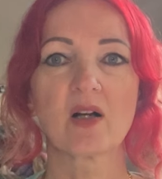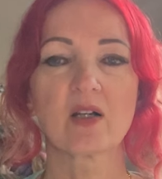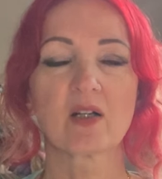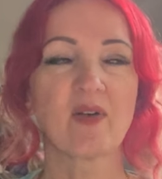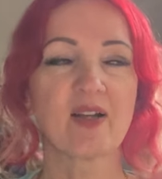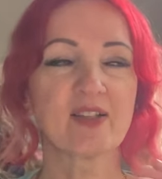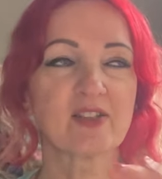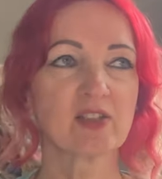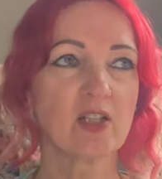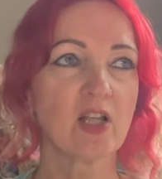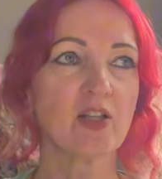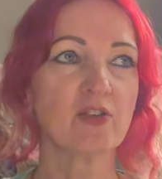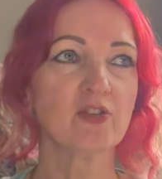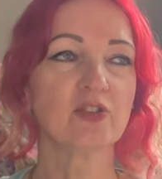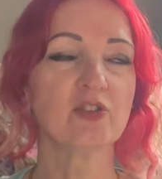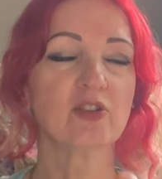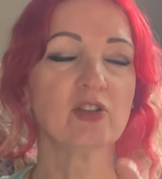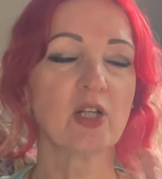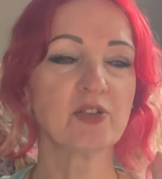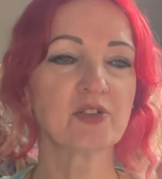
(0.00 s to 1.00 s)
and I've had to learn
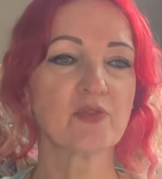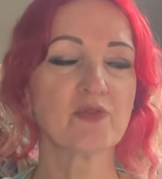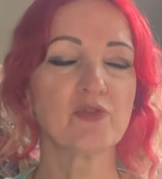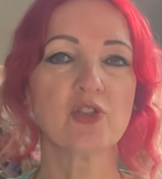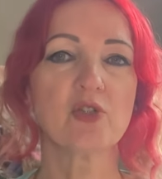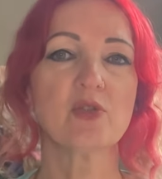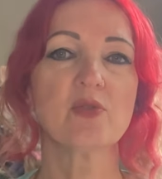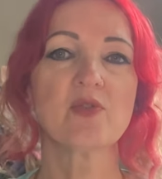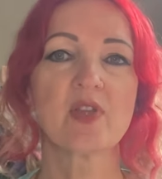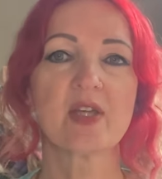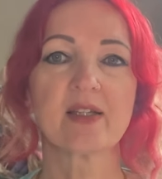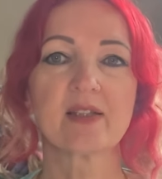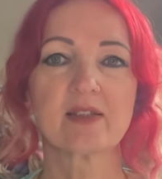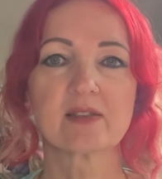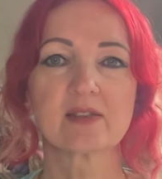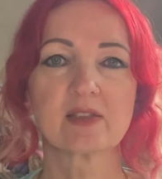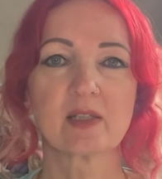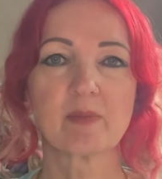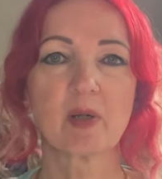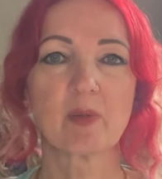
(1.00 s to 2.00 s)
loads of new things,
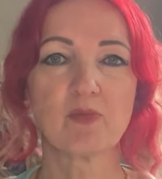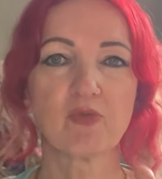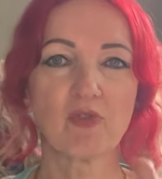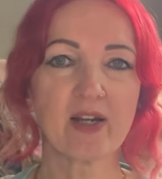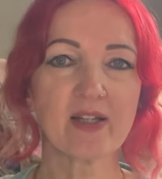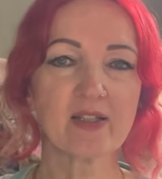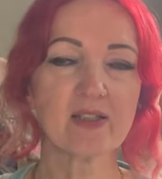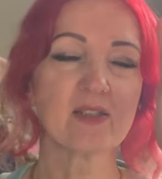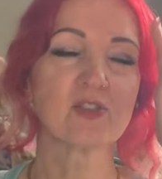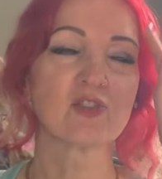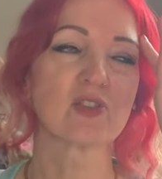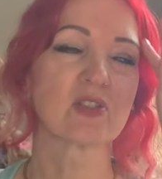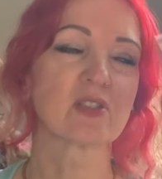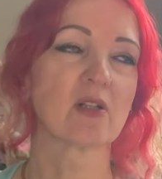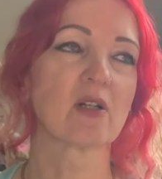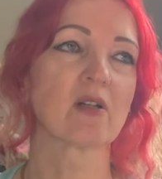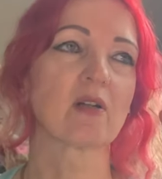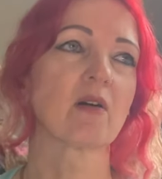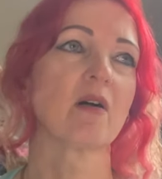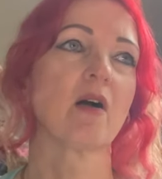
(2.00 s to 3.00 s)
so my brain is just
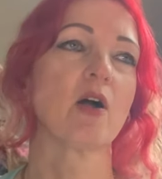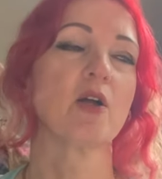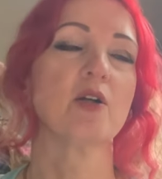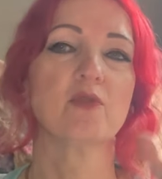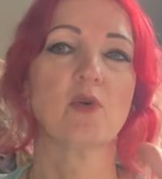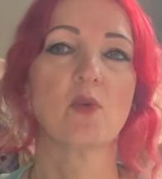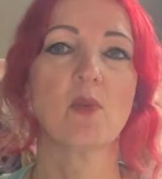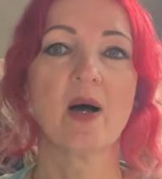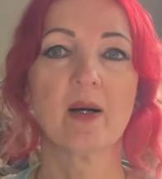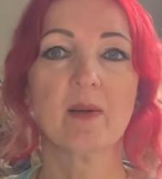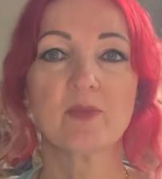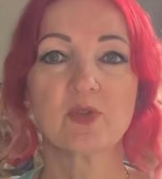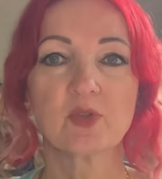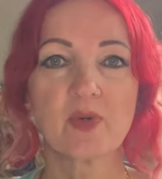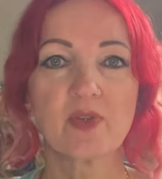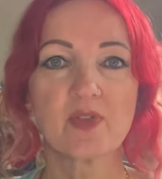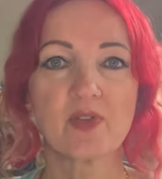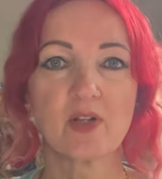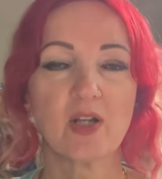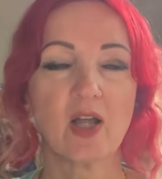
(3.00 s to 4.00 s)
like overwhelmed
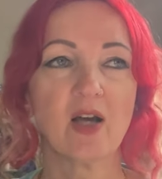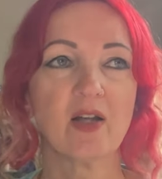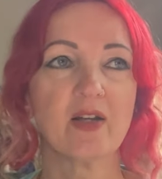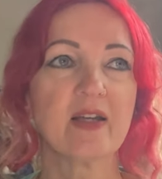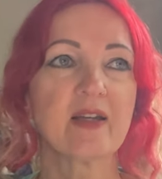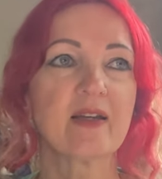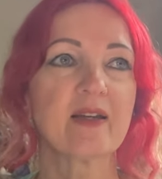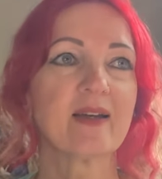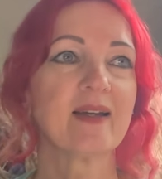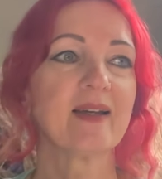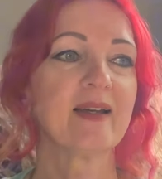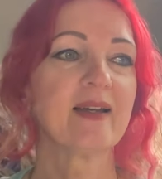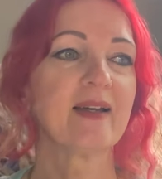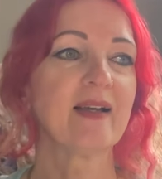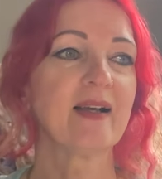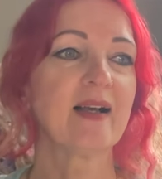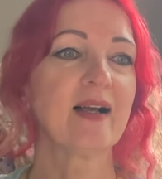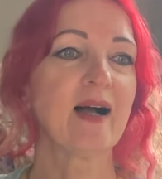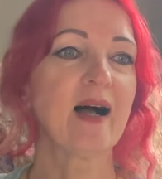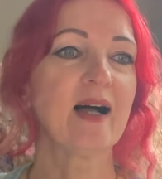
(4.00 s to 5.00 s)
with learning.
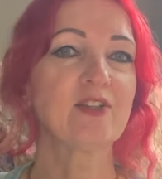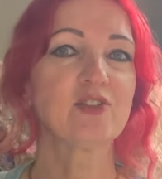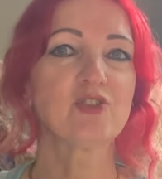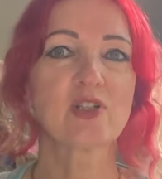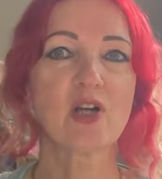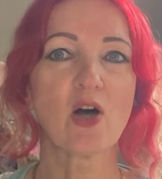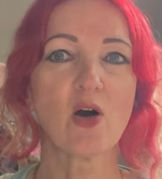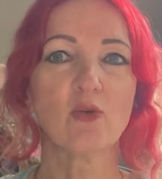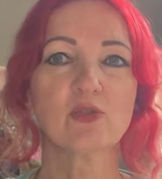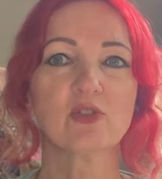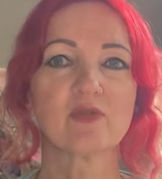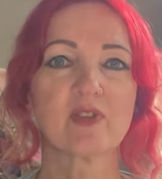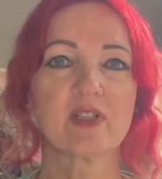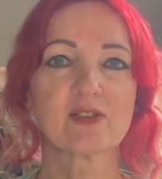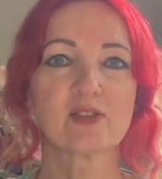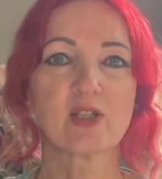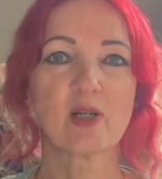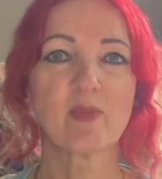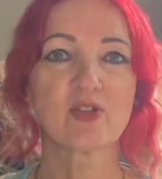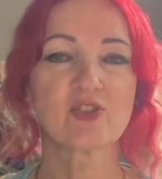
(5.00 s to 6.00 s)
As you get older, it's
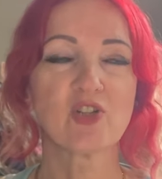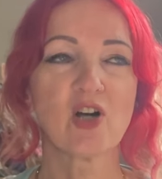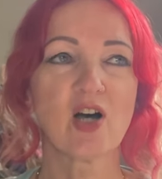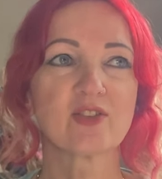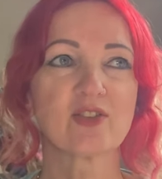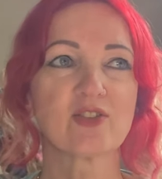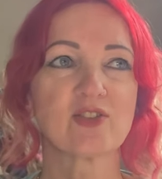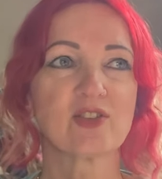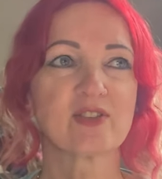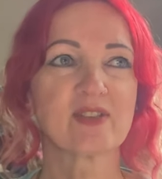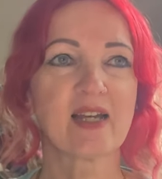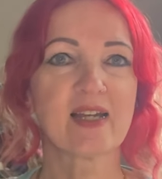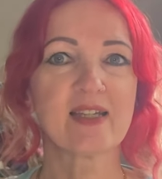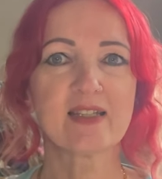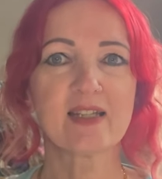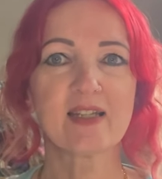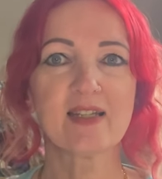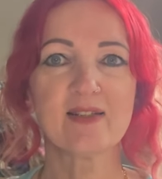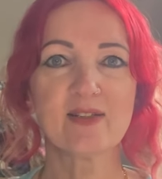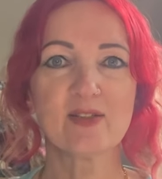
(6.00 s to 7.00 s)
so much harder to
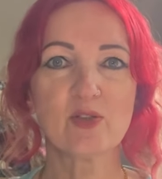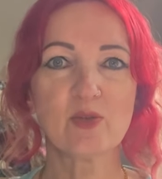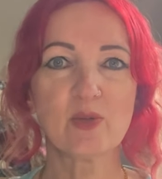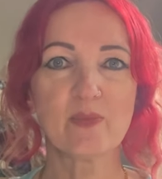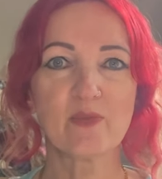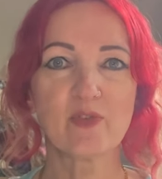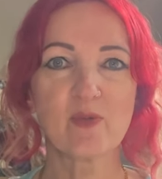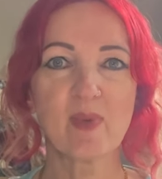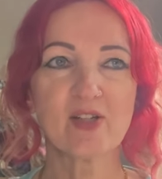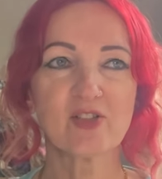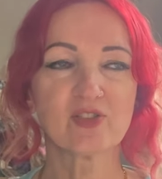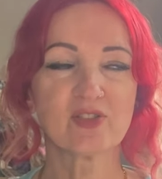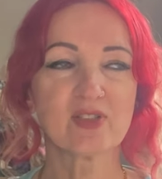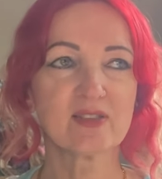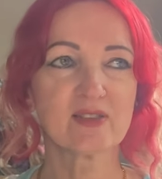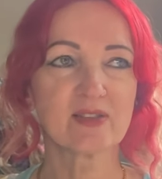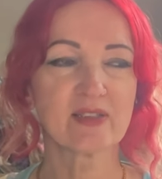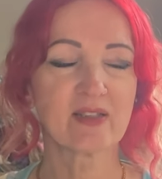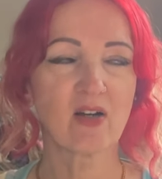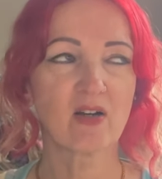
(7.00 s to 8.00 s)
take in new information,
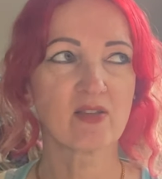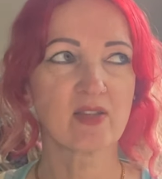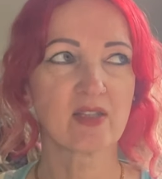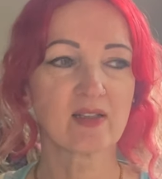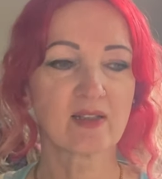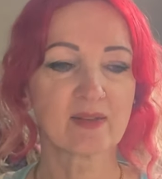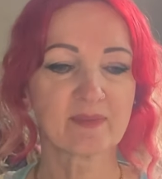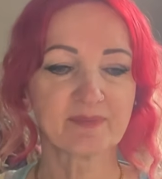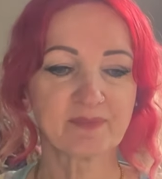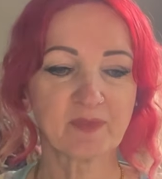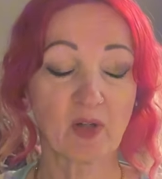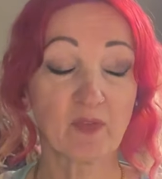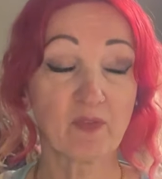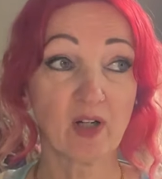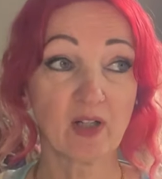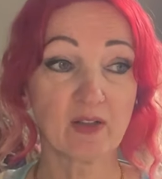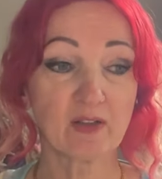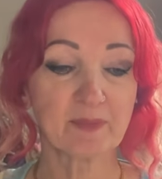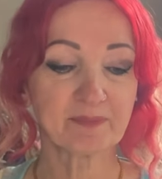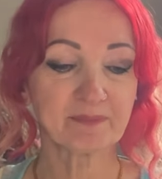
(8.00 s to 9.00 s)
isn't it? I
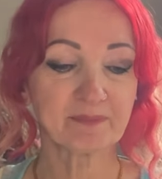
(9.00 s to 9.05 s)
find.